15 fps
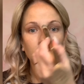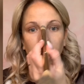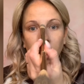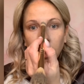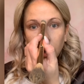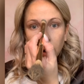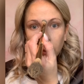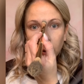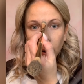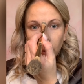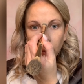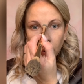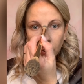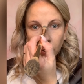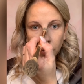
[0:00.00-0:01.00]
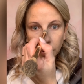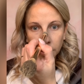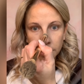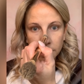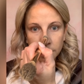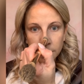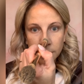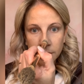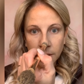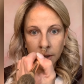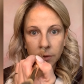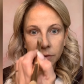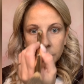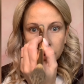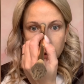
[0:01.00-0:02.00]
and I'm going to pull it
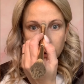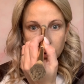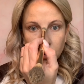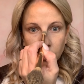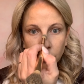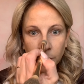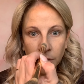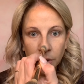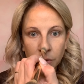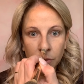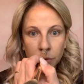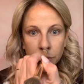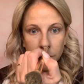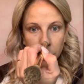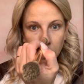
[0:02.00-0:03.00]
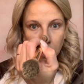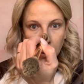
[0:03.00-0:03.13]
down the center of my nose.